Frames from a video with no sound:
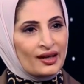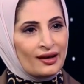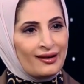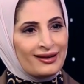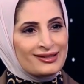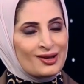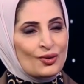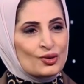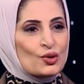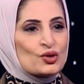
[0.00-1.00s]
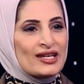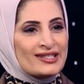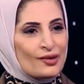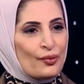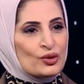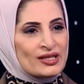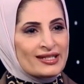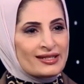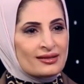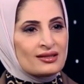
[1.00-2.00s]
Yeah, so changing
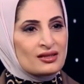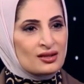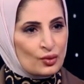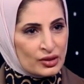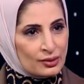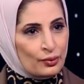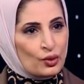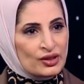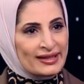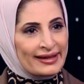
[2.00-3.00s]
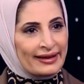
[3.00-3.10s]
positions, this is the most important thing.